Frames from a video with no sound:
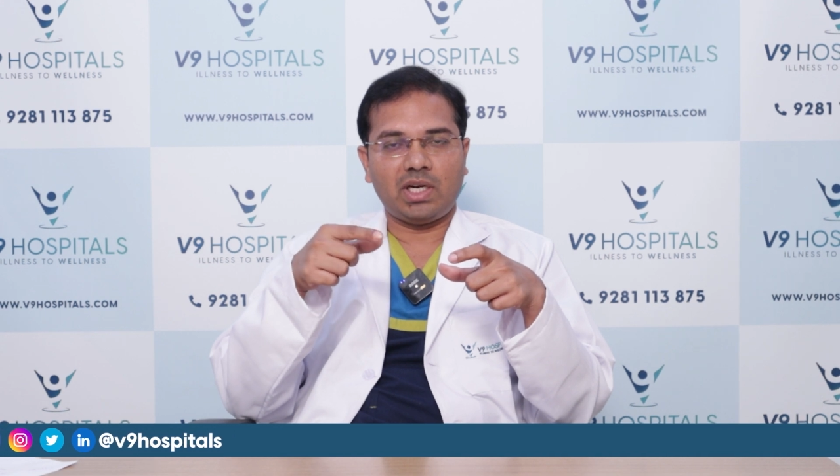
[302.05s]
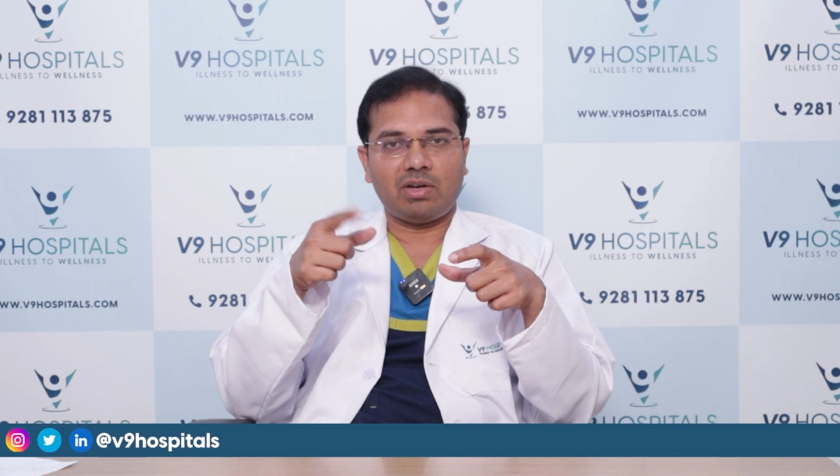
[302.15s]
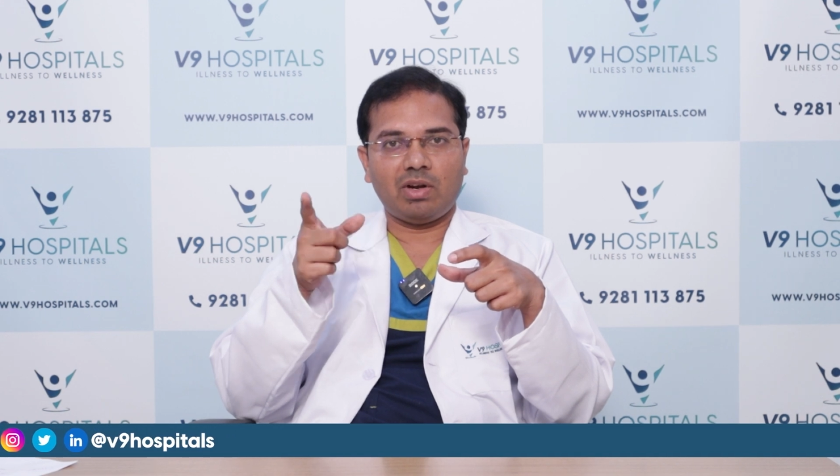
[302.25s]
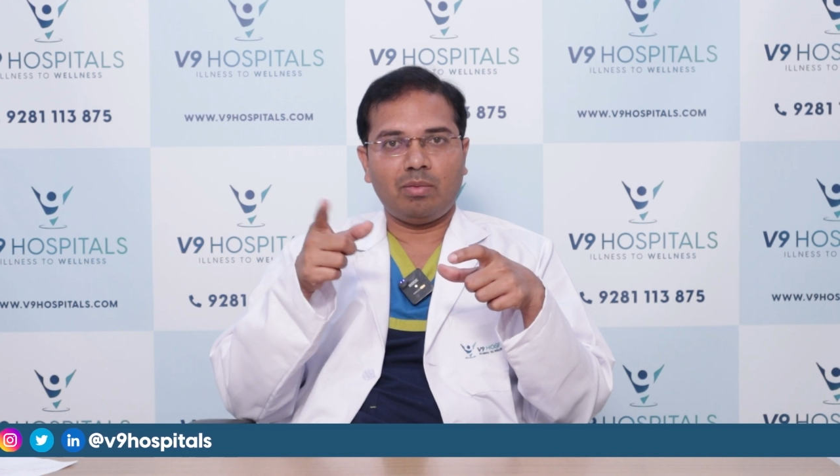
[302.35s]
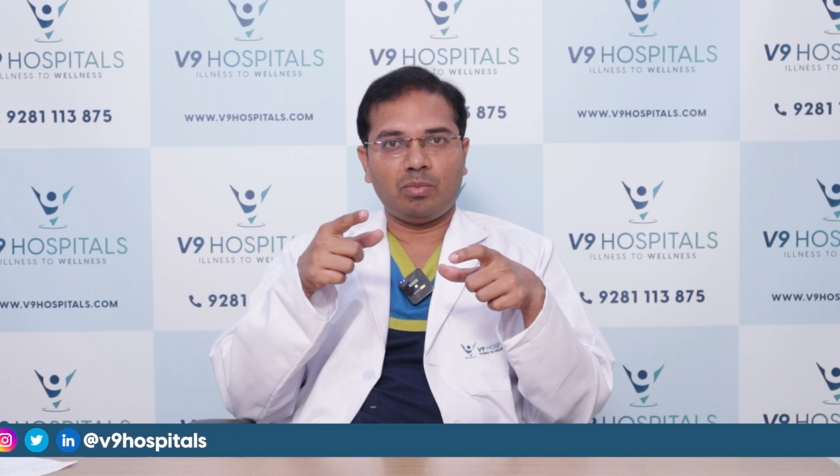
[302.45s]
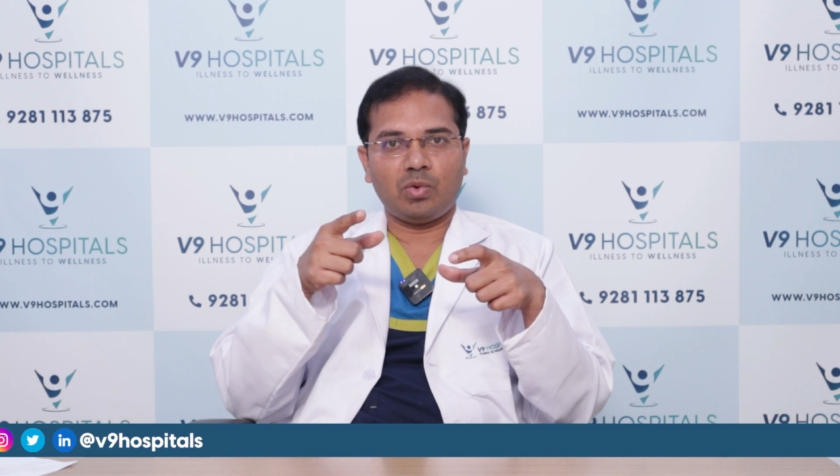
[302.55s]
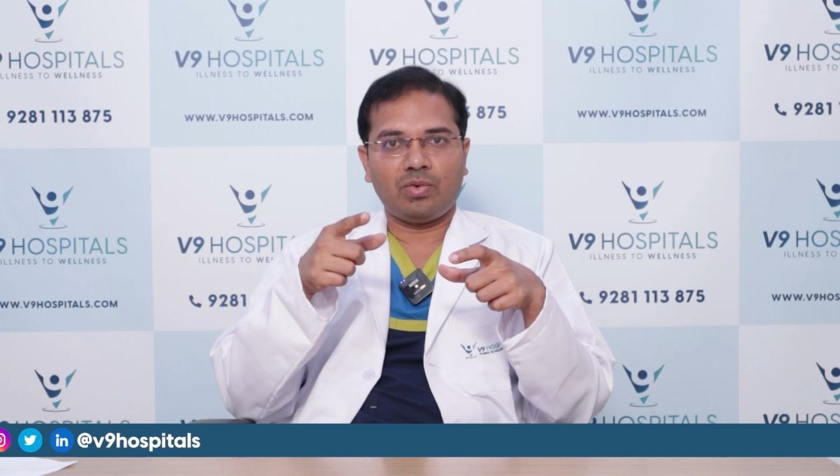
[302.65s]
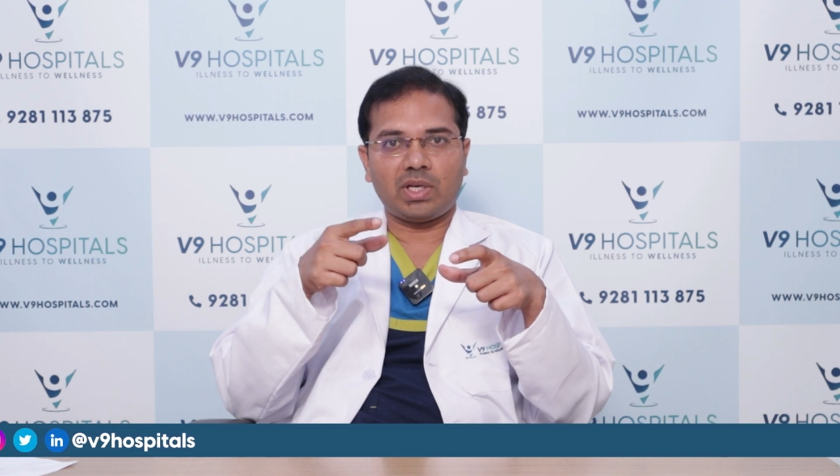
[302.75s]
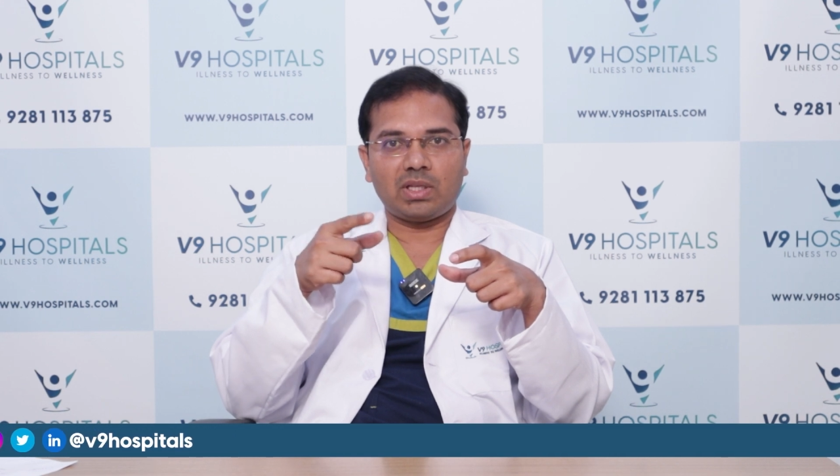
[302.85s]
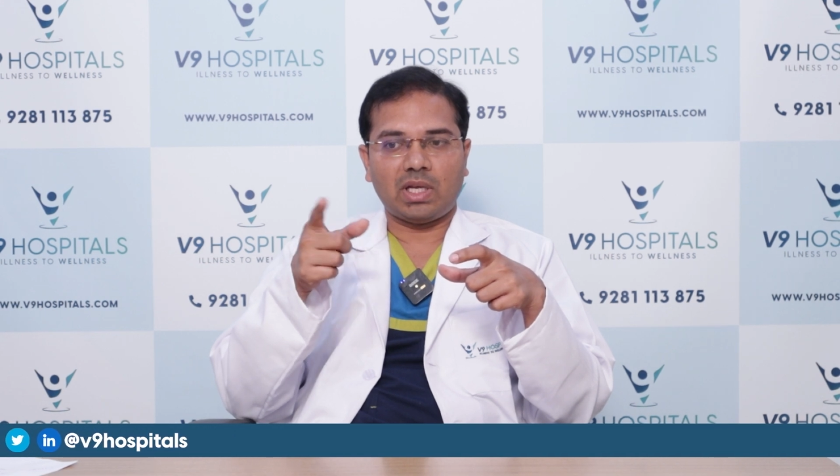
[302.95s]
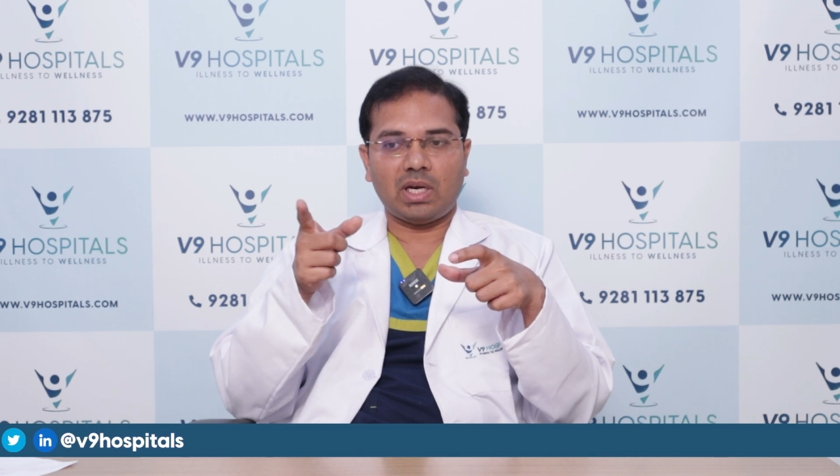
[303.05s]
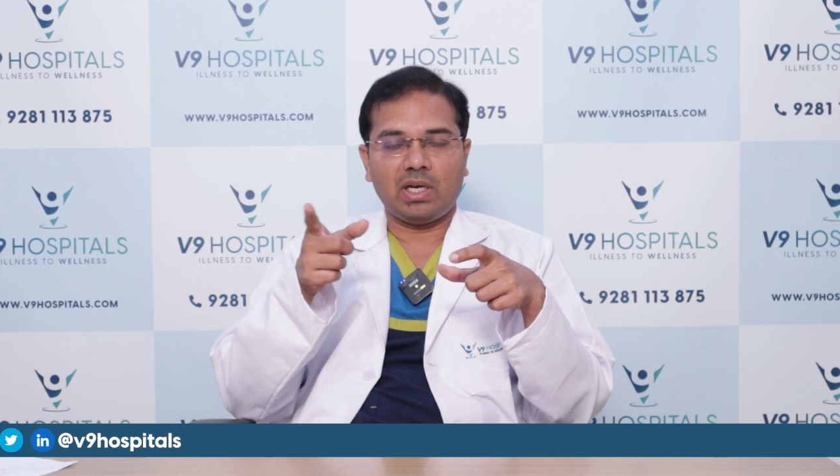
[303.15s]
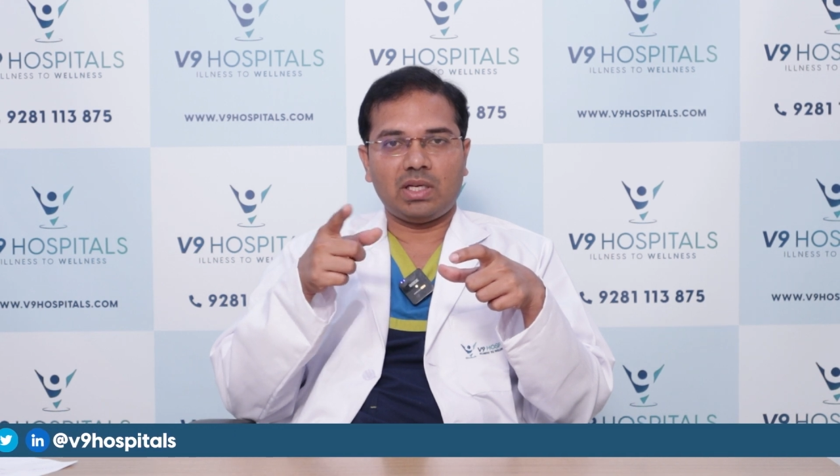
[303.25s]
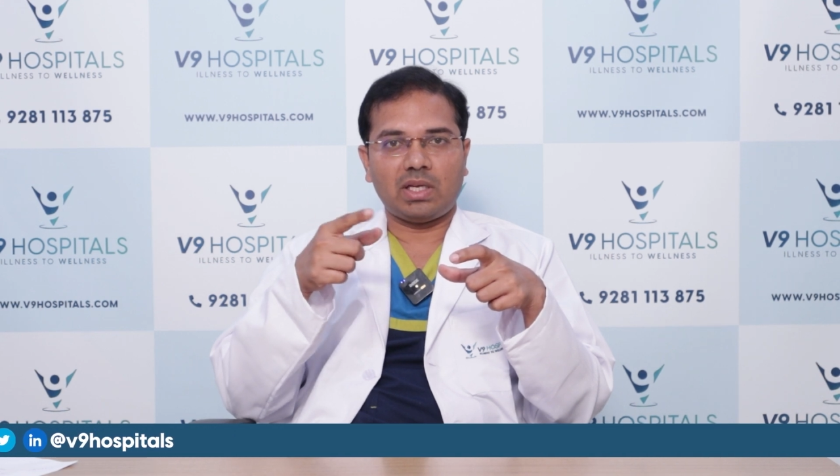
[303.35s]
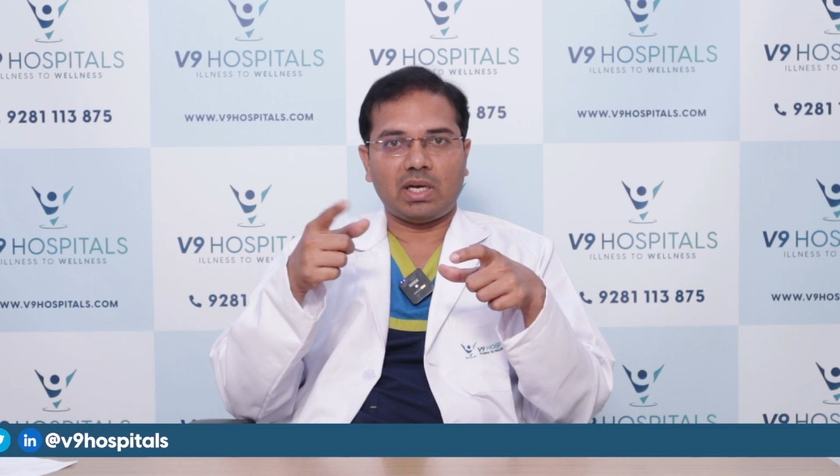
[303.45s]
it will be moving,
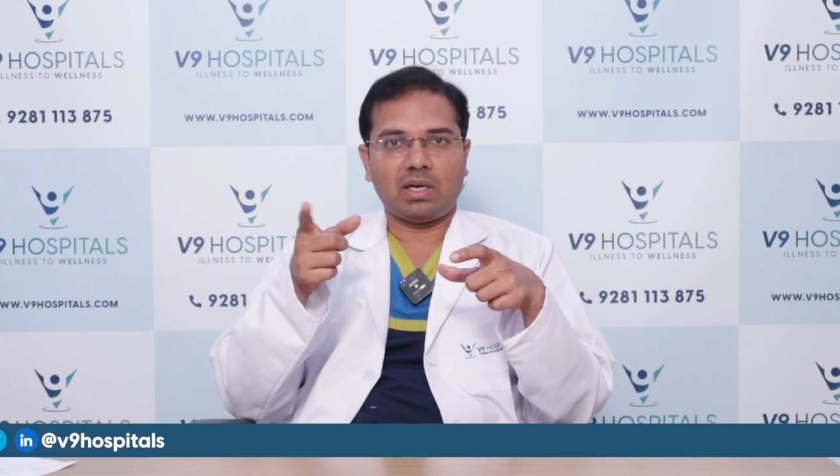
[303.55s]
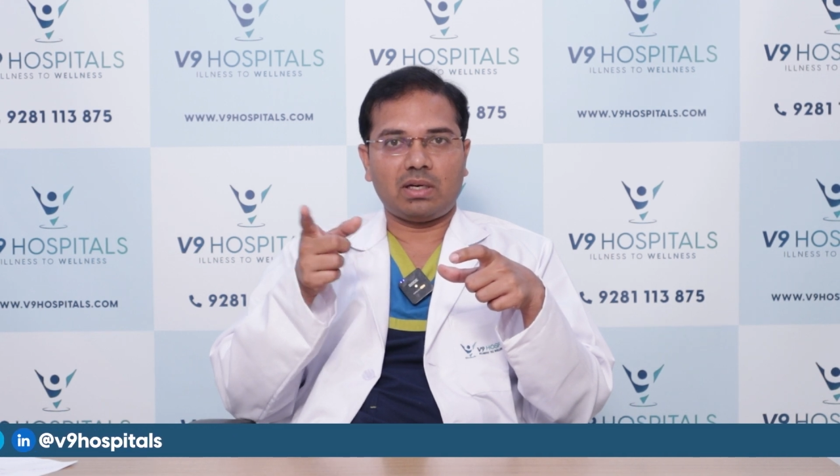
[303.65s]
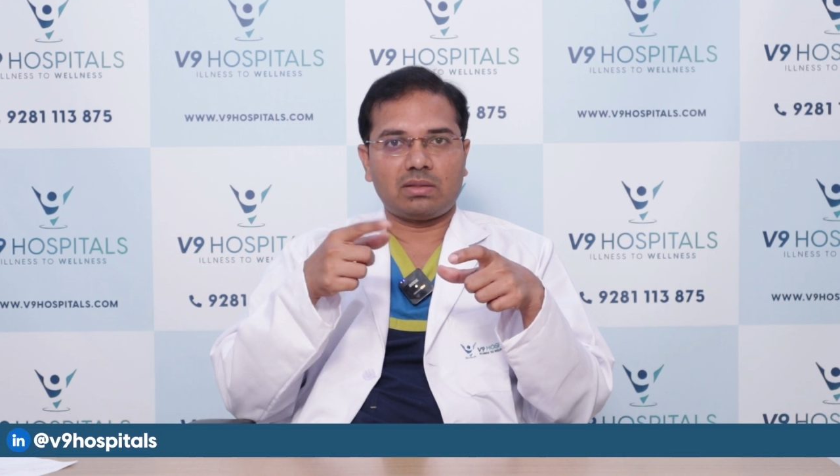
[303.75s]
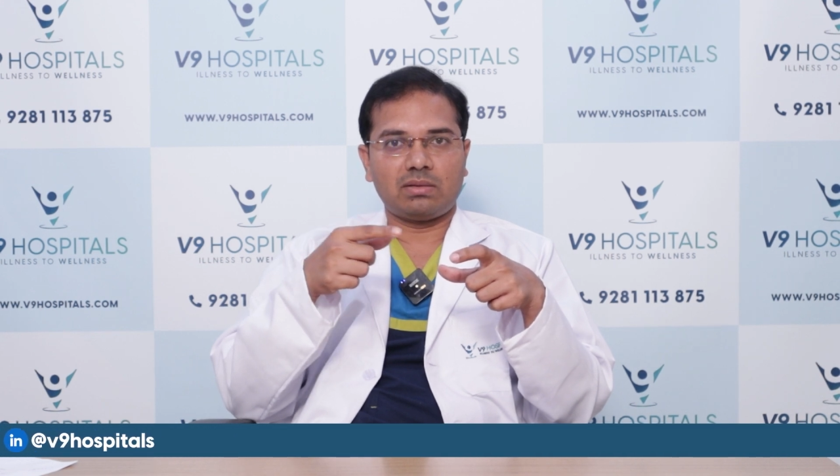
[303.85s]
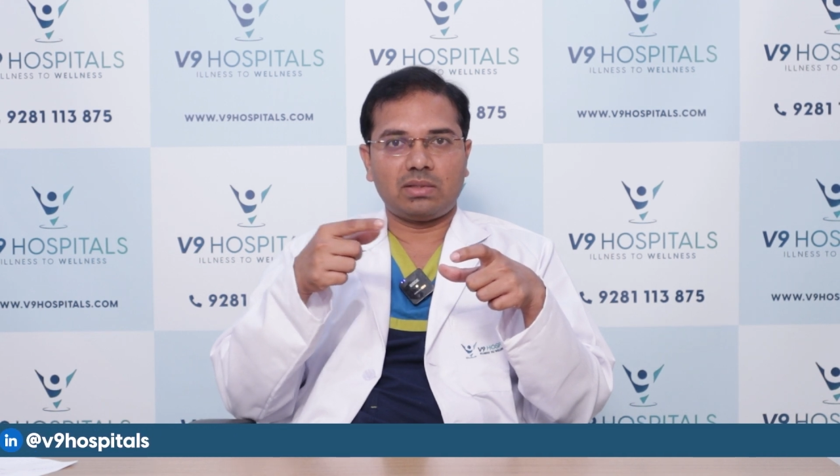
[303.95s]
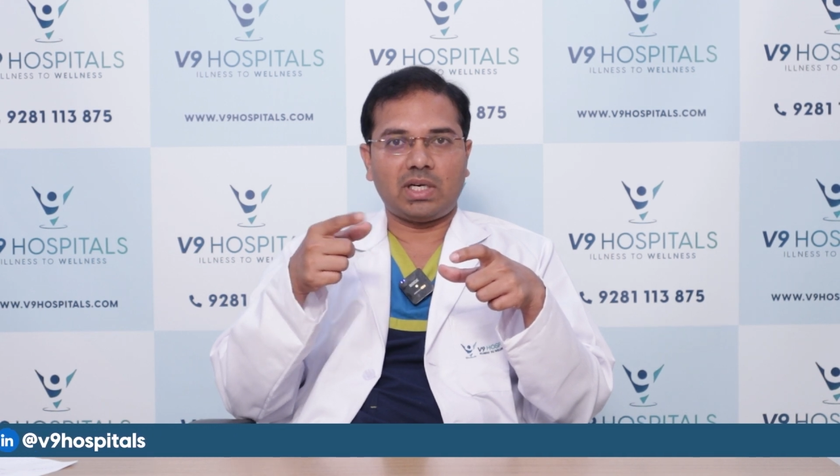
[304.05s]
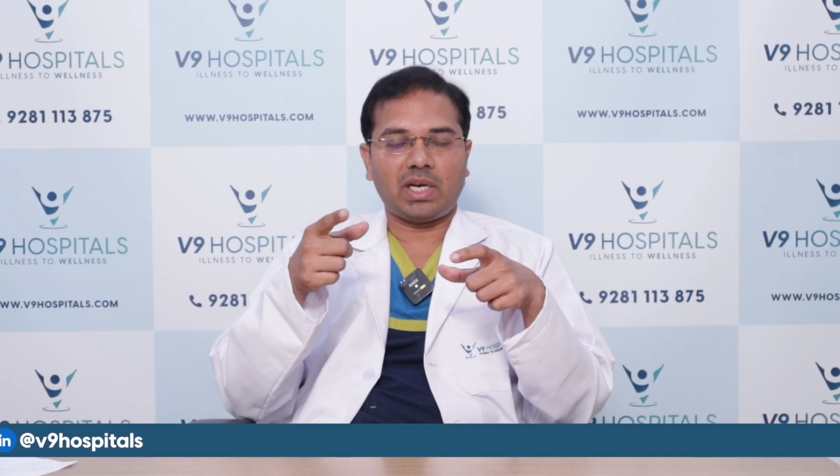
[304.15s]
the